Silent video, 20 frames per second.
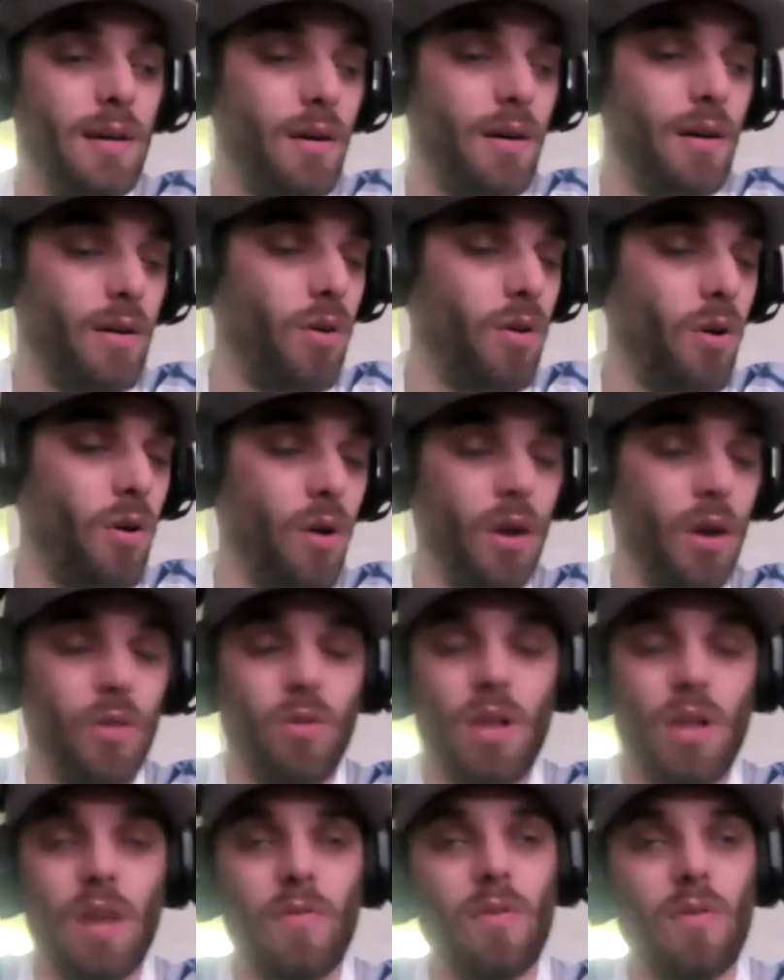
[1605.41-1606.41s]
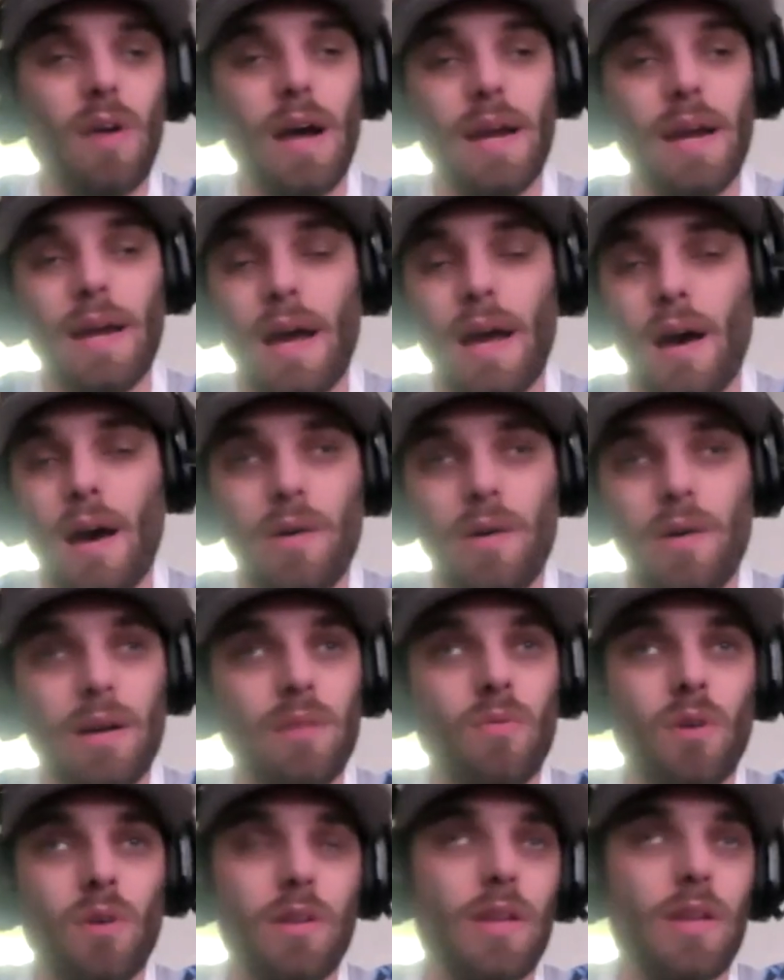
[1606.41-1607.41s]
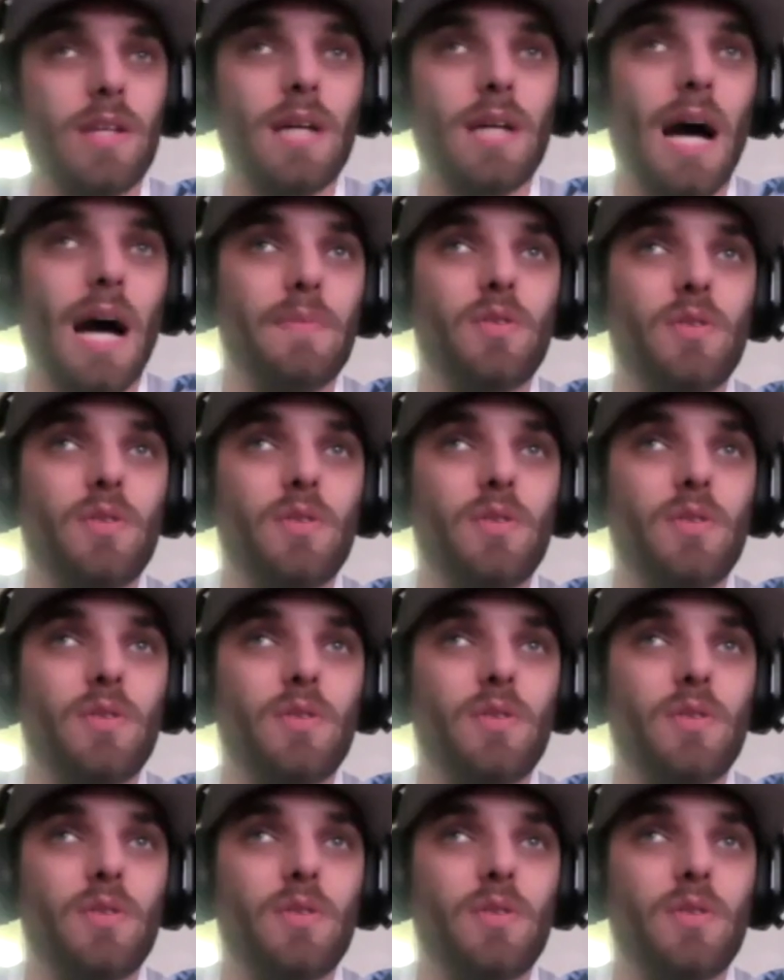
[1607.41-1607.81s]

on a whole other level right now, and one of the top